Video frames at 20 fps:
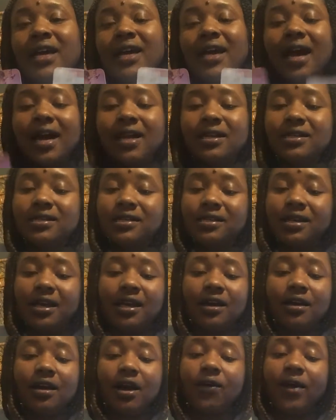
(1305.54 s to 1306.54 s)
God is
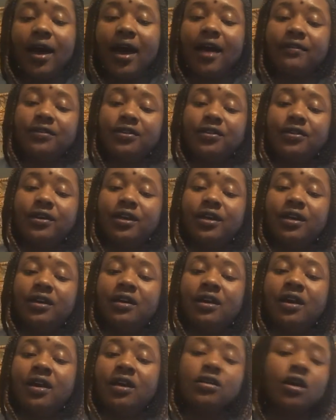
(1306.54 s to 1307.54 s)
saying, go after it.
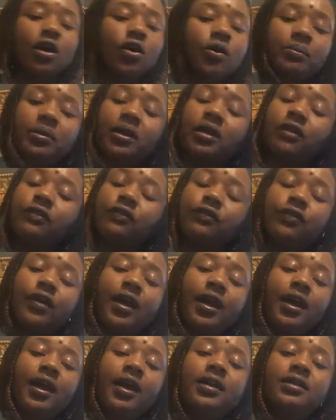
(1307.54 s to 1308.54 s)
Don't be
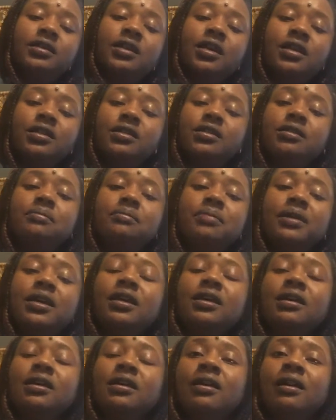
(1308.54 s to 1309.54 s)
afraid to
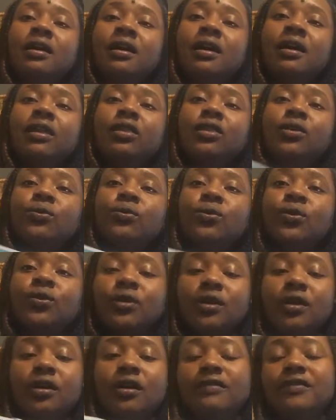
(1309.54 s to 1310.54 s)
be the
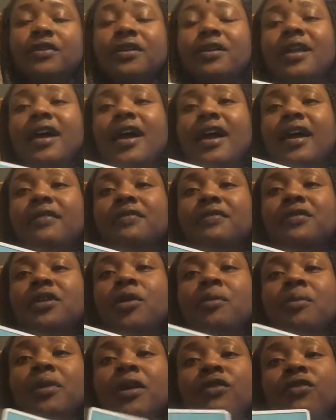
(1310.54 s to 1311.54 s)
ruler of your life.
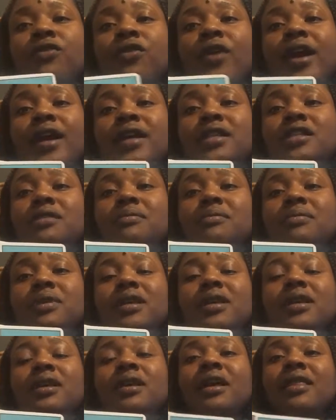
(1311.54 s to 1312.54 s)
Don't be afraid to
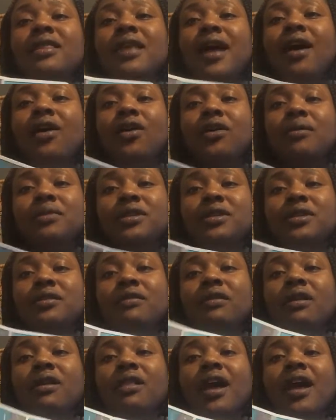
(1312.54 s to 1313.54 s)
be the alchemist of
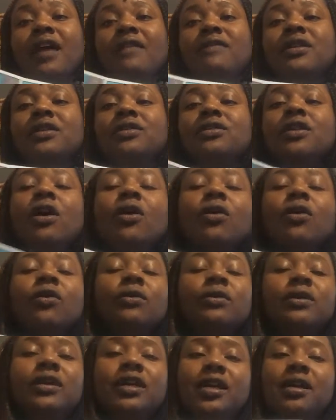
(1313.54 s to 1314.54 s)
your life. And
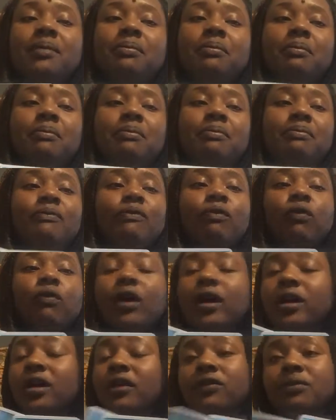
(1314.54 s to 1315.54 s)
don't keep
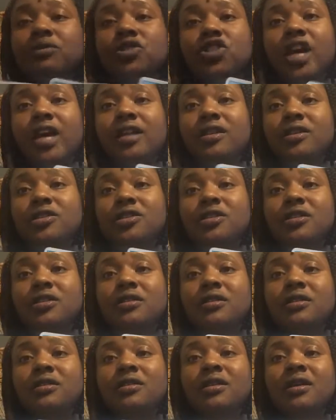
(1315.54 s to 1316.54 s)
running from
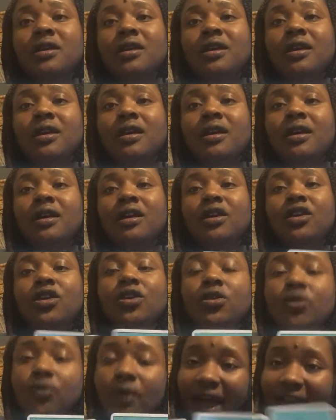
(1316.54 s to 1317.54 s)
challenges.
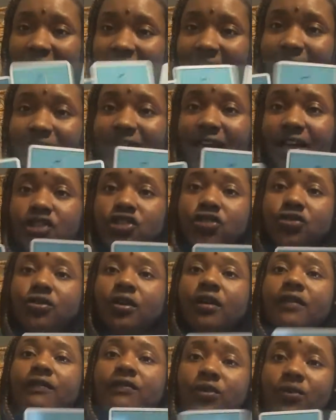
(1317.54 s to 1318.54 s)
You have that
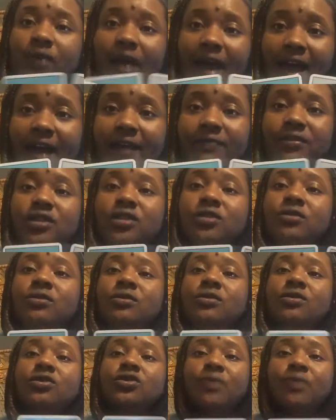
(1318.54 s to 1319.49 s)
strength. You have the tools.